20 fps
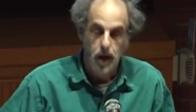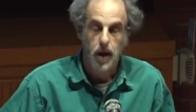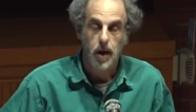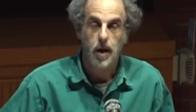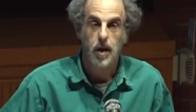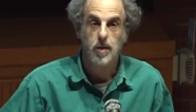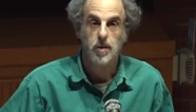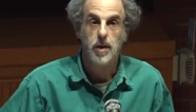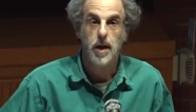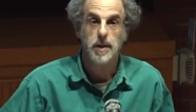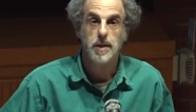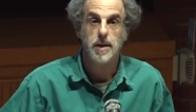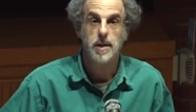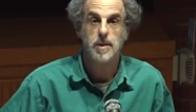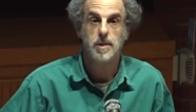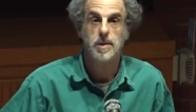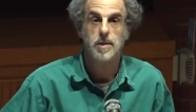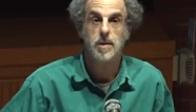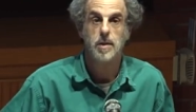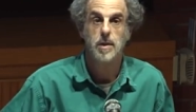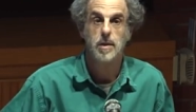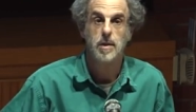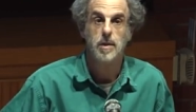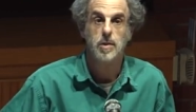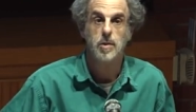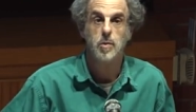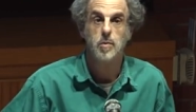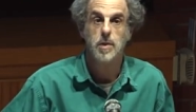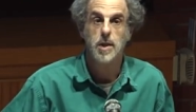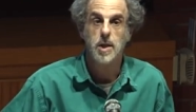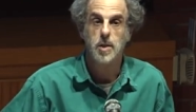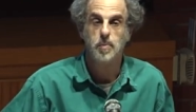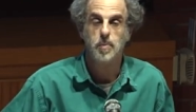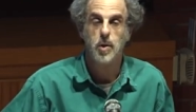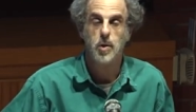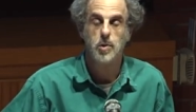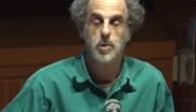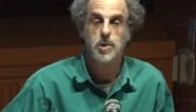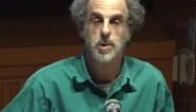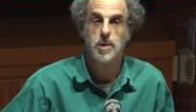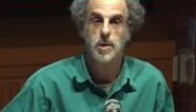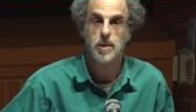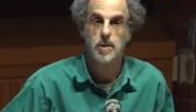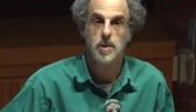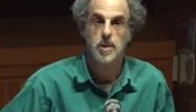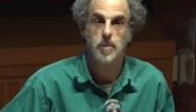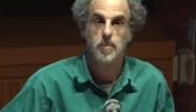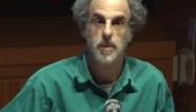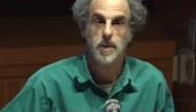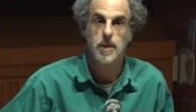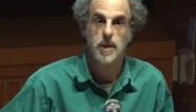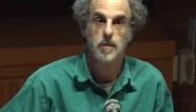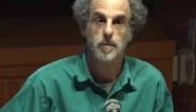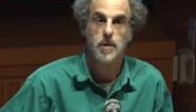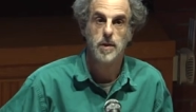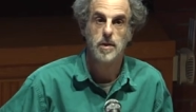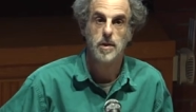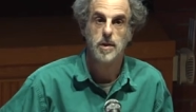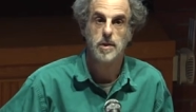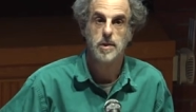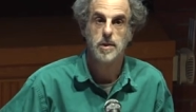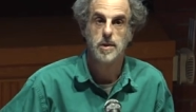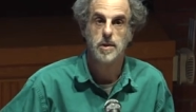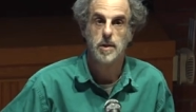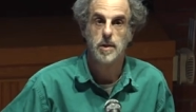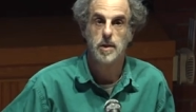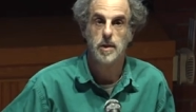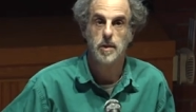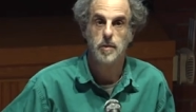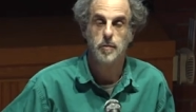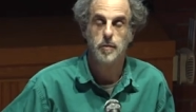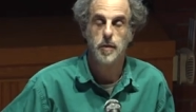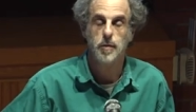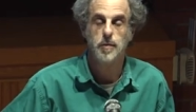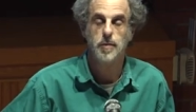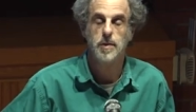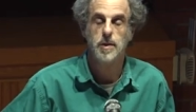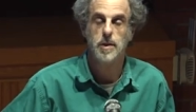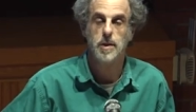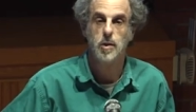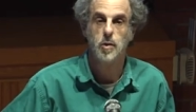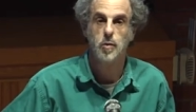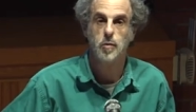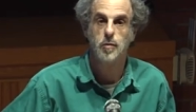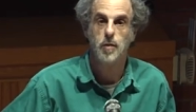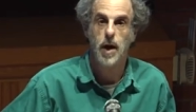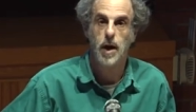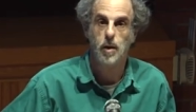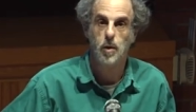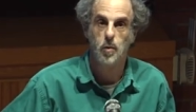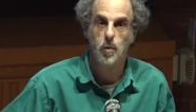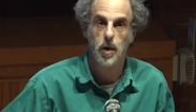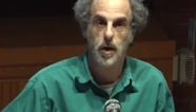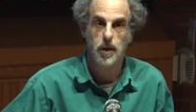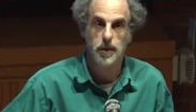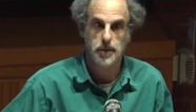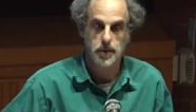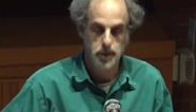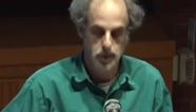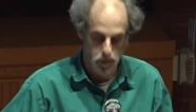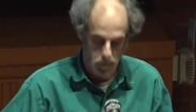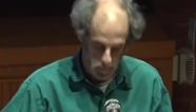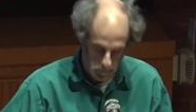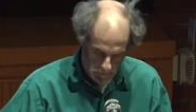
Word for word: uh, Lenny is the unique person to be giving this 50-year uh, follow-on to